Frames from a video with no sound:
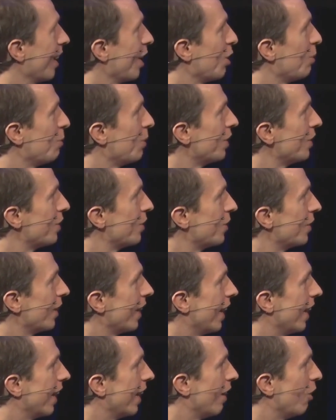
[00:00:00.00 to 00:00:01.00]

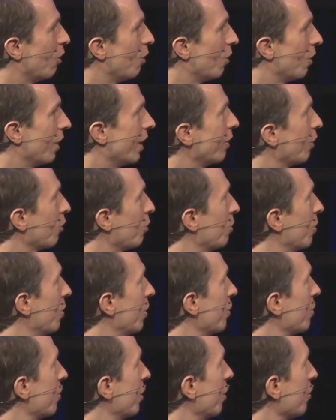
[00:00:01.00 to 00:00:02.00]
Which, or in other
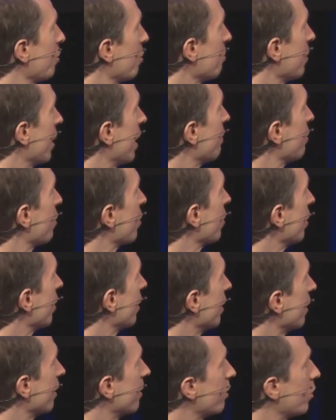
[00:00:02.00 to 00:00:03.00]
words, sometimes
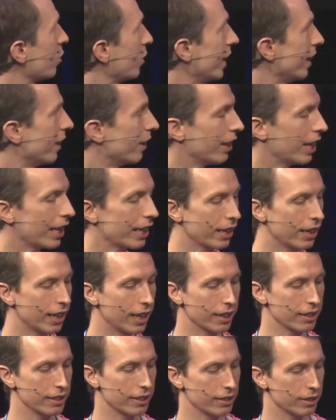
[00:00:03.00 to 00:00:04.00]
steal like an
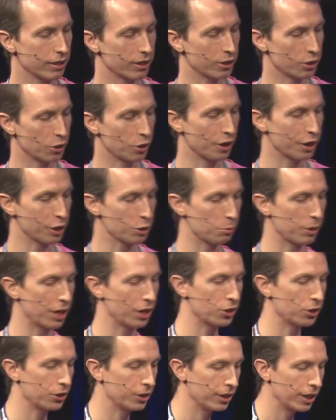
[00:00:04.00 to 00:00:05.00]
artist is another
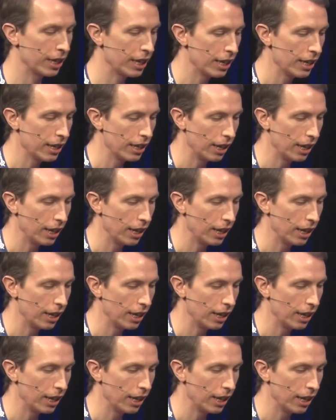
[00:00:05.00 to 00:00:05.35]
expression.